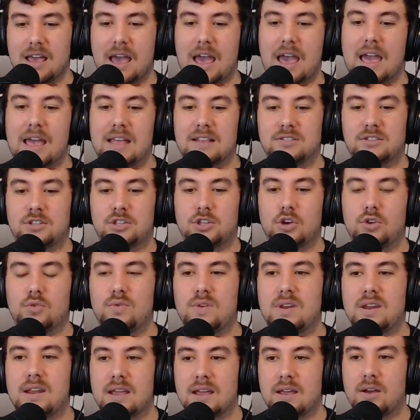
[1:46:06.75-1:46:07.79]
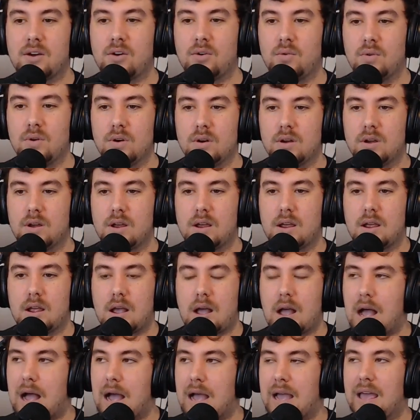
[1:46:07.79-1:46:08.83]
And so now
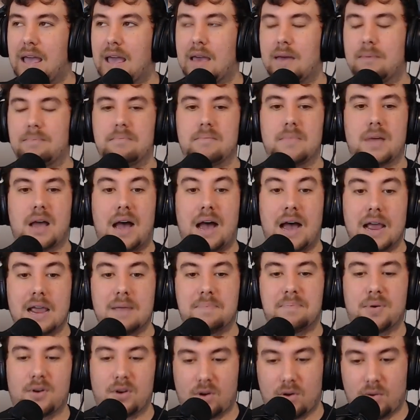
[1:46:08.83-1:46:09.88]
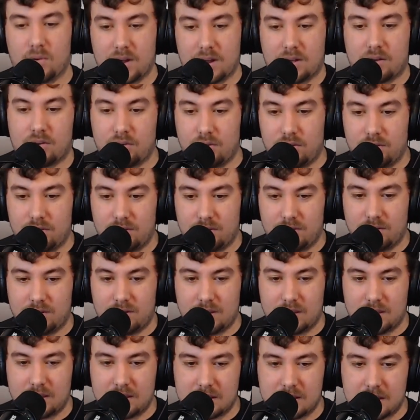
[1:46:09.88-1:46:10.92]
I am hypercritical.
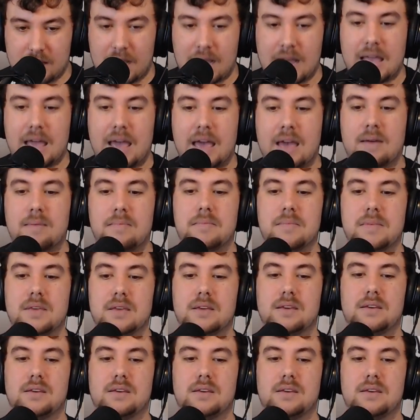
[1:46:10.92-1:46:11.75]
I